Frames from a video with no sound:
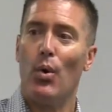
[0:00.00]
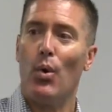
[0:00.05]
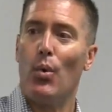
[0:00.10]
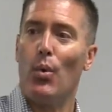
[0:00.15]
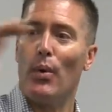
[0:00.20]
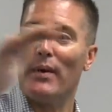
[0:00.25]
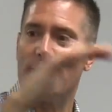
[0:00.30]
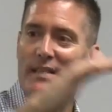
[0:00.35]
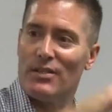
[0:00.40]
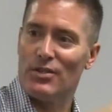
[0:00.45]

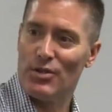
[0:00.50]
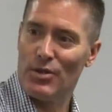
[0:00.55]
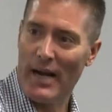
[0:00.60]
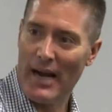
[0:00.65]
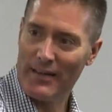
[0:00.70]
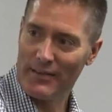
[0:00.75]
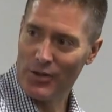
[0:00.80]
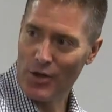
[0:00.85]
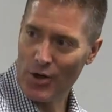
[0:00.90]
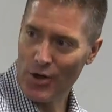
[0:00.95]
What does the
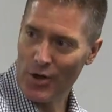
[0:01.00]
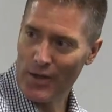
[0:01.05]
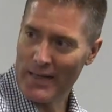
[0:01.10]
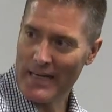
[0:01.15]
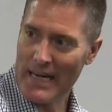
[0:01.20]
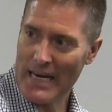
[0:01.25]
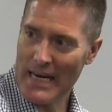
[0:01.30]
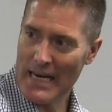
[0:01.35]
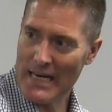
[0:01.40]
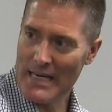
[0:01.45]
child currently
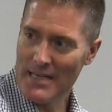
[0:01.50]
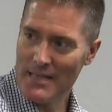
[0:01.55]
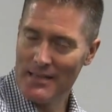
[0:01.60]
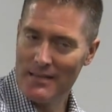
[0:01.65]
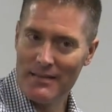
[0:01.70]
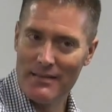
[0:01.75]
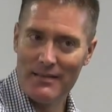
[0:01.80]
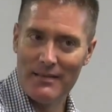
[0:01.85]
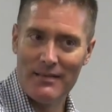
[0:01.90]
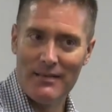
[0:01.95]
need?
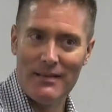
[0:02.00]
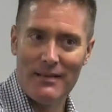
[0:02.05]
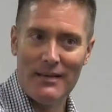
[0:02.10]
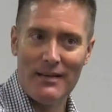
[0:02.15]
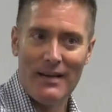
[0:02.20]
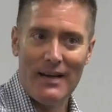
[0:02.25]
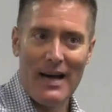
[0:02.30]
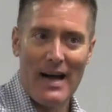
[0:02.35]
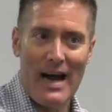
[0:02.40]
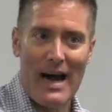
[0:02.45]

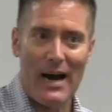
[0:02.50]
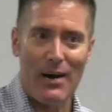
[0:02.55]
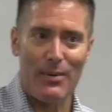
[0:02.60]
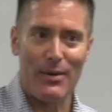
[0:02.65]
How